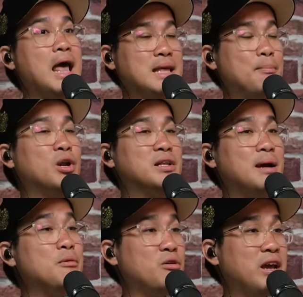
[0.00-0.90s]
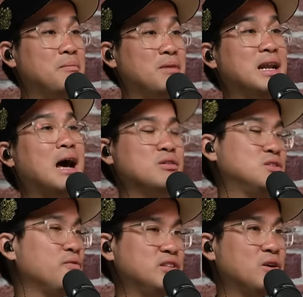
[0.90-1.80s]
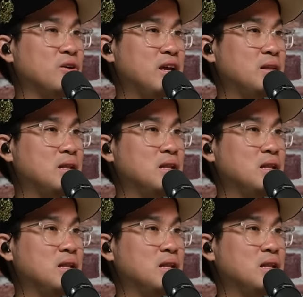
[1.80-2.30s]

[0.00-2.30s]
at that point in time, great, but now it's obviously not great.